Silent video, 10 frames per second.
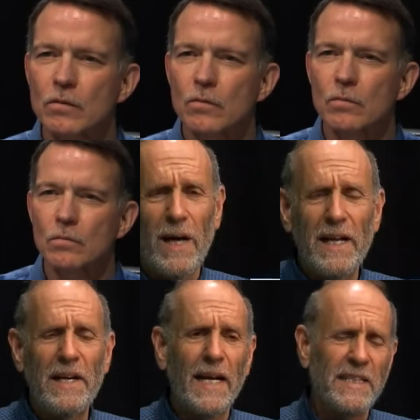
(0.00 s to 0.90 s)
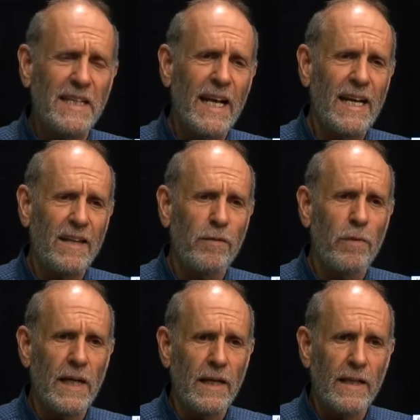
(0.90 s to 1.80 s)
Well, in
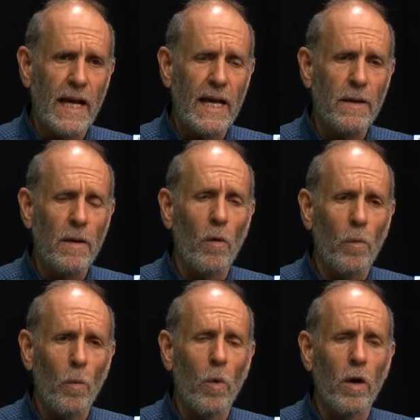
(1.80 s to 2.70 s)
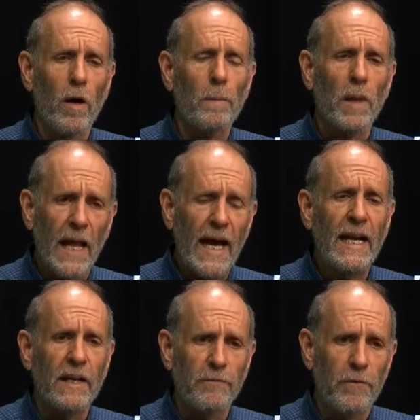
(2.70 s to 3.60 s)
1983, they were
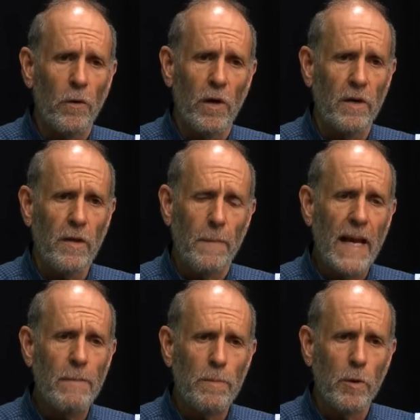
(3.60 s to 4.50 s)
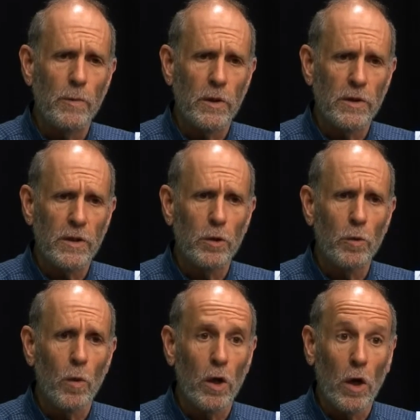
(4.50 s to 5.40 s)
planning for the baby boomers who
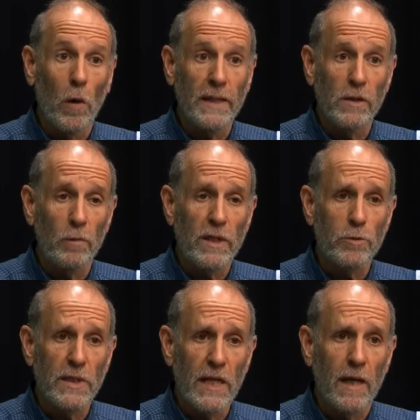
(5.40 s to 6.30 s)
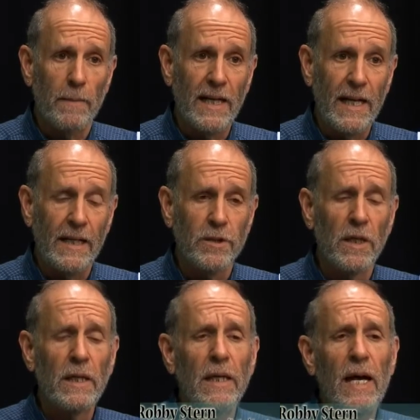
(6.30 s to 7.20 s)
were going to reach retirement age.
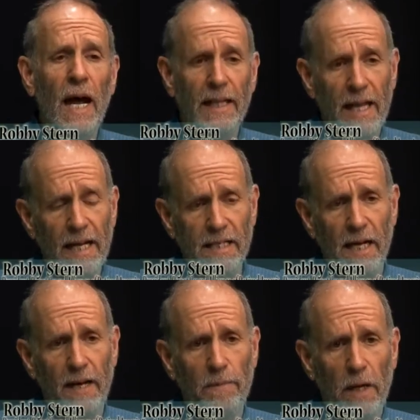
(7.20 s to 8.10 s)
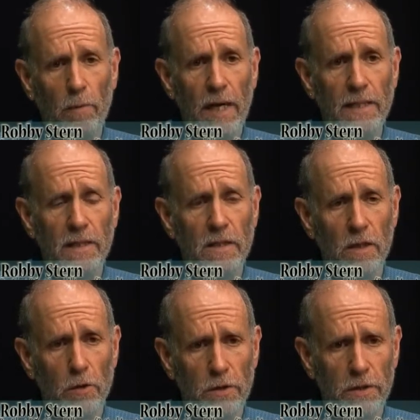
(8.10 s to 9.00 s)
At that time, they raised the
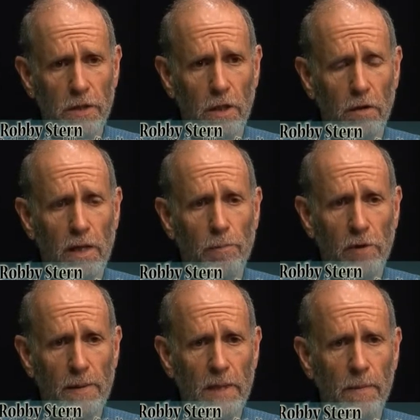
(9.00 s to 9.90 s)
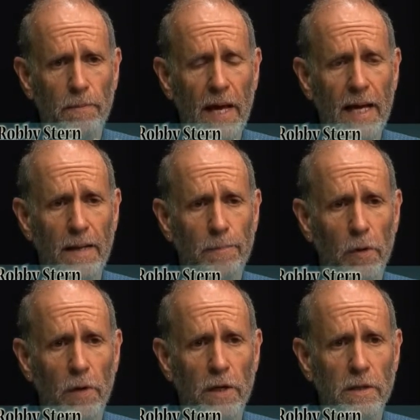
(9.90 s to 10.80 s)
Social Security premium that
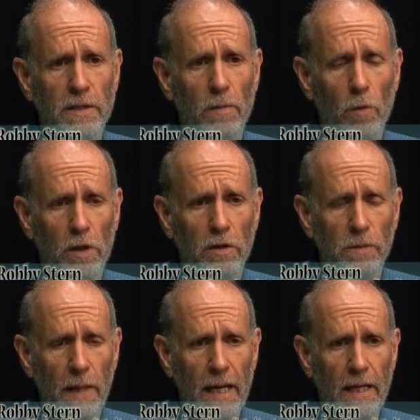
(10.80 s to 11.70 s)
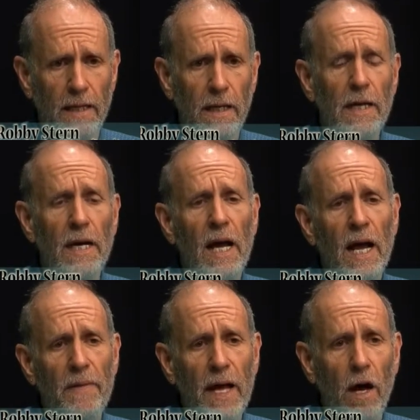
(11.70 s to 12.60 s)
employers and workers paid,
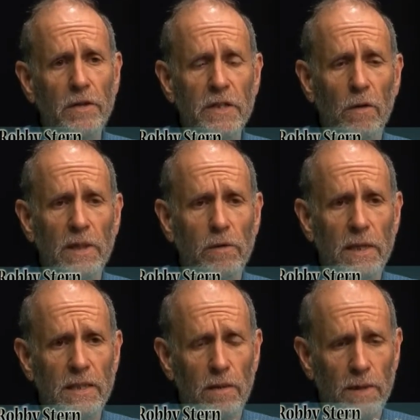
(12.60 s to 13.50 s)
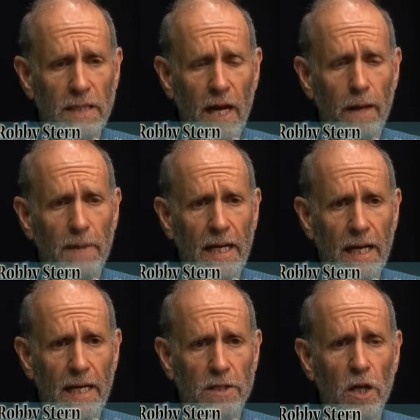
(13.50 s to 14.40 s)
and they also increased the retirement
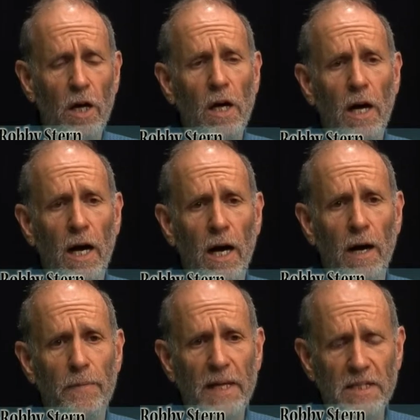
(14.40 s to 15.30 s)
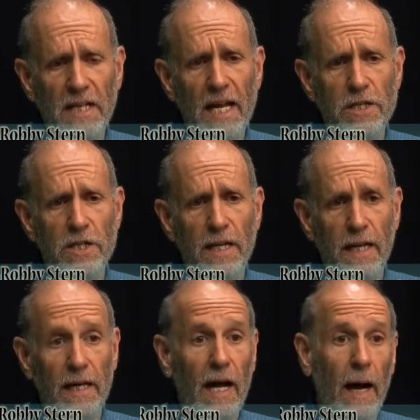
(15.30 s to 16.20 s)
age. Uh, they staged it
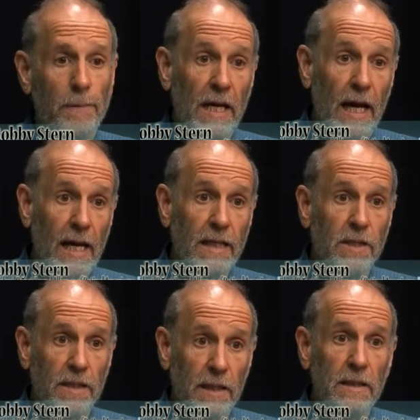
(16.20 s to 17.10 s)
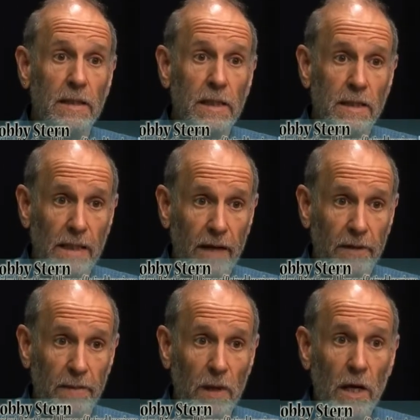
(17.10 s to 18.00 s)
in up to age 67.
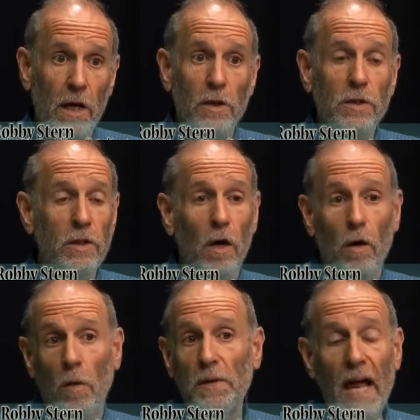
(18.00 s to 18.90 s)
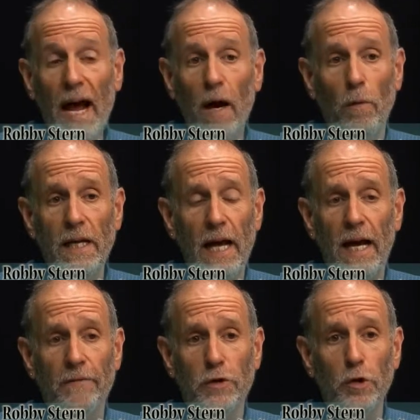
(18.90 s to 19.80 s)
So now we
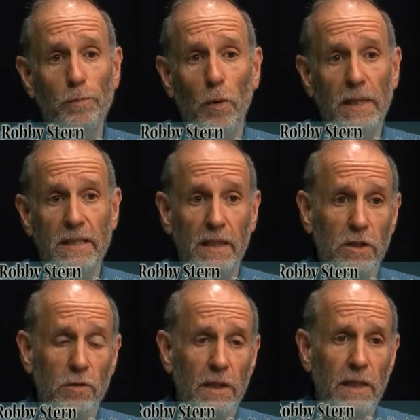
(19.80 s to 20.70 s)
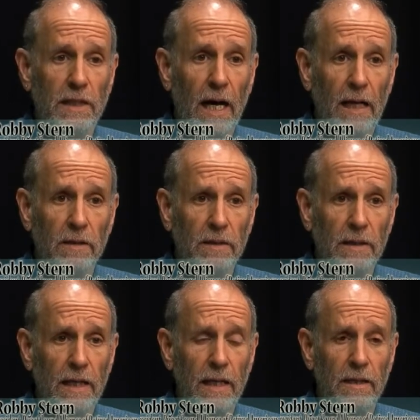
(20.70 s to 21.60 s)
have $2.6 trillion
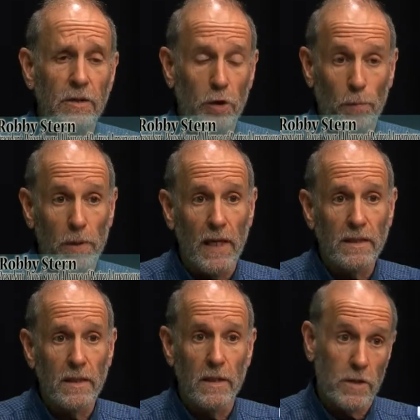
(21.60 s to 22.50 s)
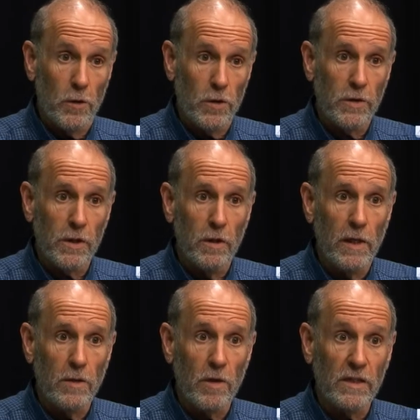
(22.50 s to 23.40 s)
in surplus in the Social
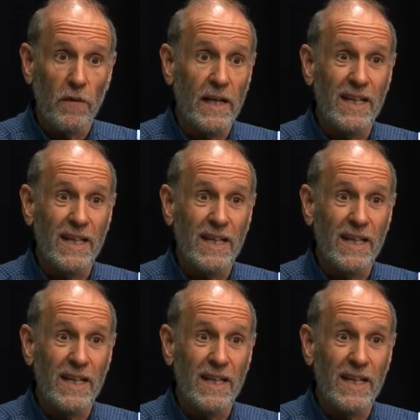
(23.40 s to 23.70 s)
Security Trust Fund.